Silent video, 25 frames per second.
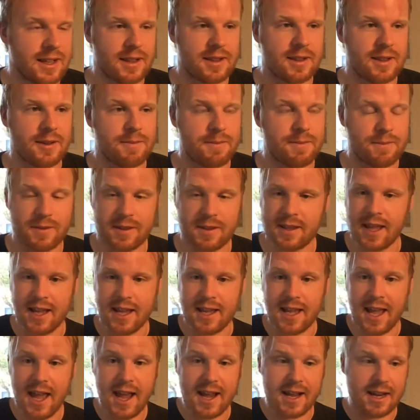to
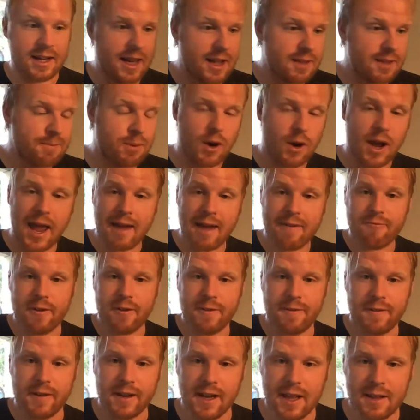say, hey, let's put every
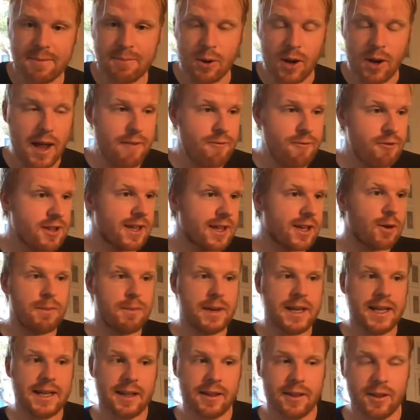single
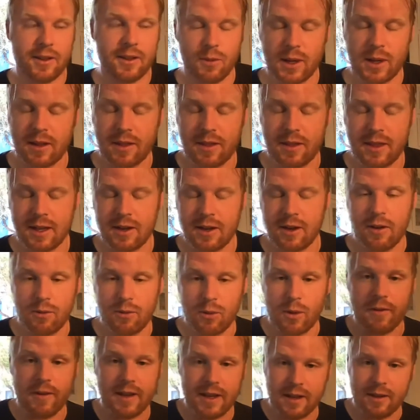meaning that we can think of
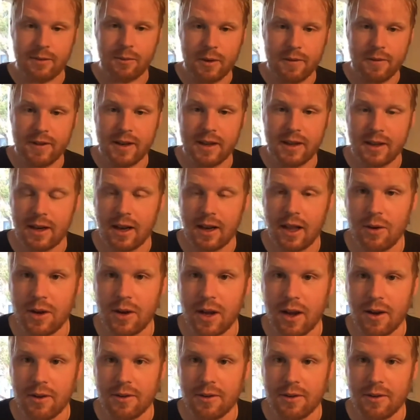within the logo.